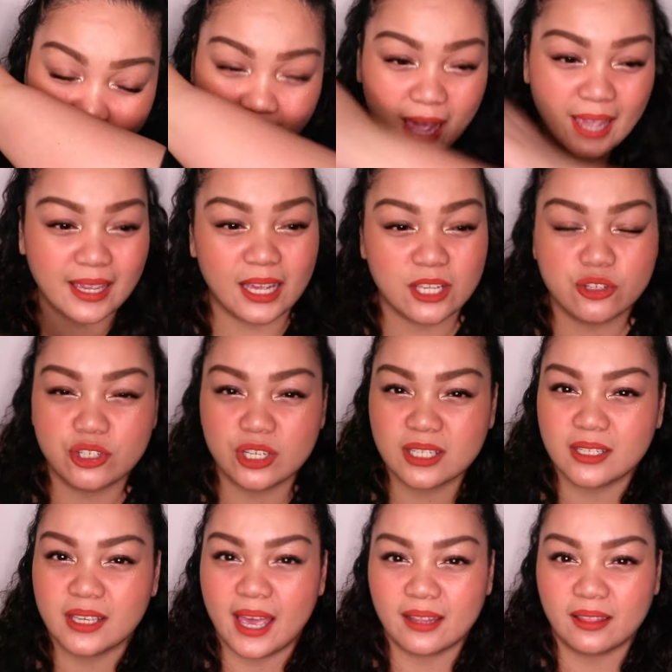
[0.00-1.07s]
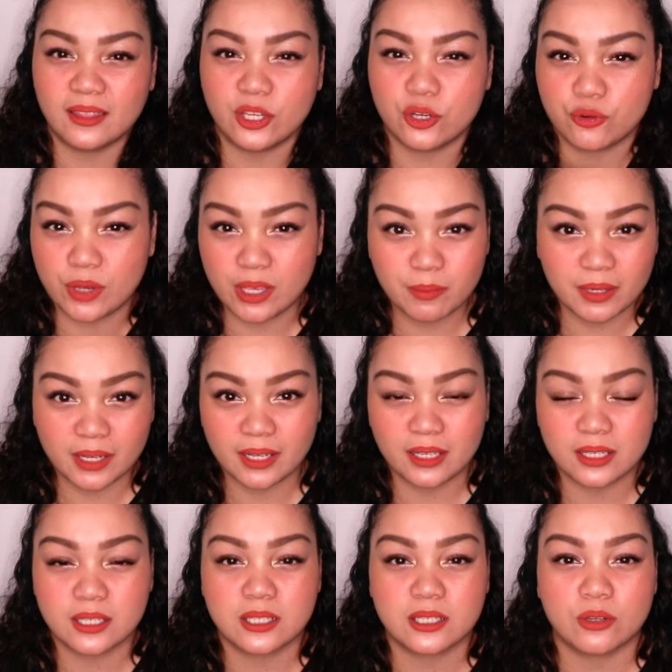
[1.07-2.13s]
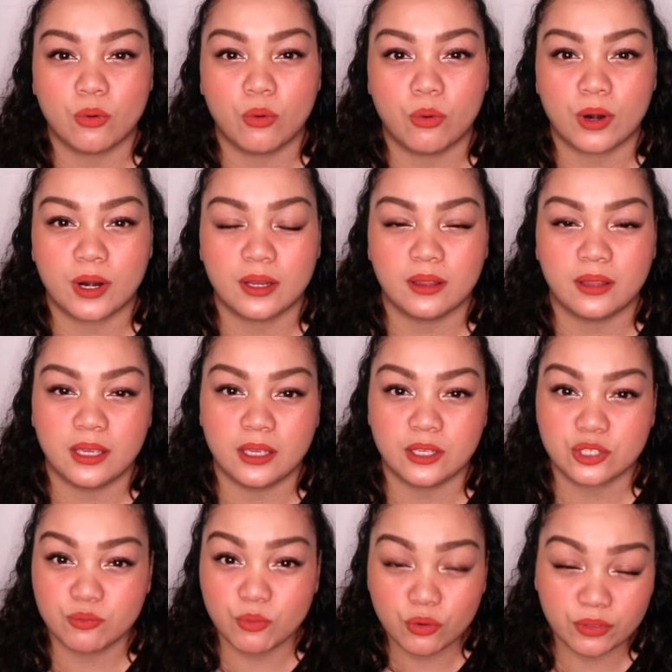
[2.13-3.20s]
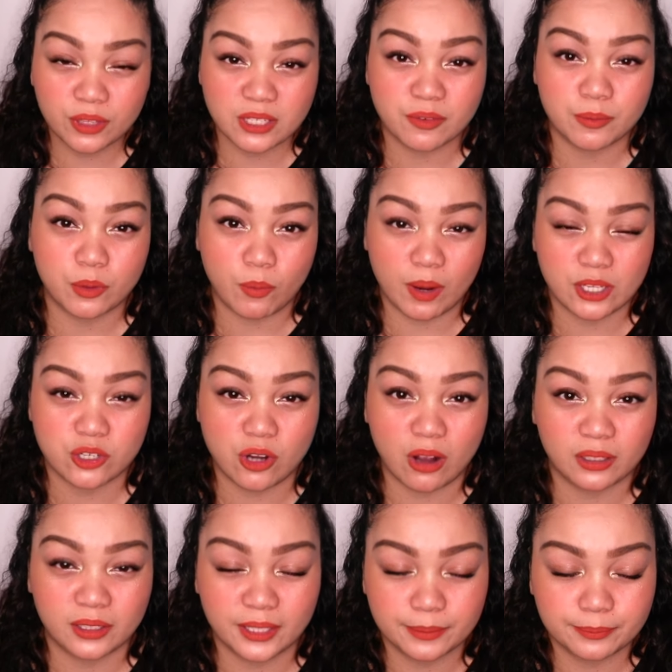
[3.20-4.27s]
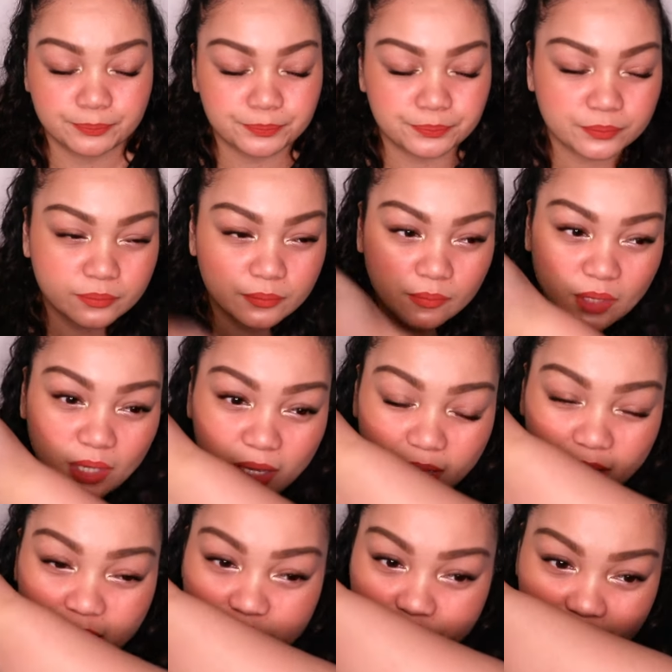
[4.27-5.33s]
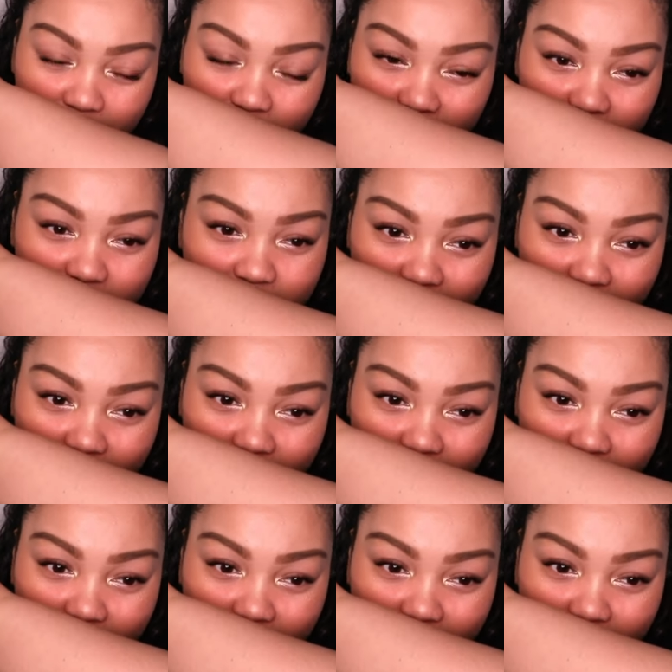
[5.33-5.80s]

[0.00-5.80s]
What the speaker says: I guess you just get the creaminess or the smoothness from the white chocolate in this fragrance.